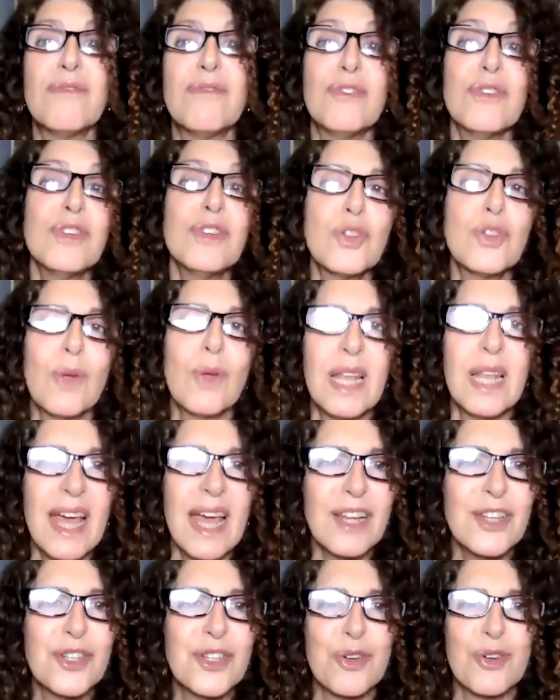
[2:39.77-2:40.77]
virtual
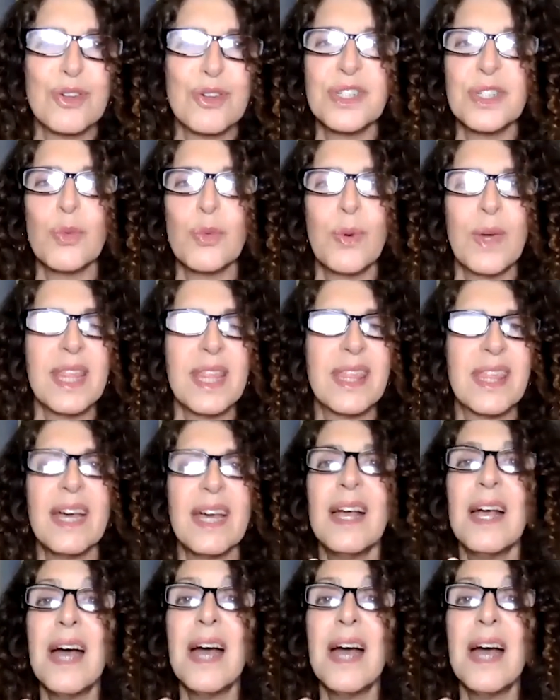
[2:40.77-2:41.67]
lectures with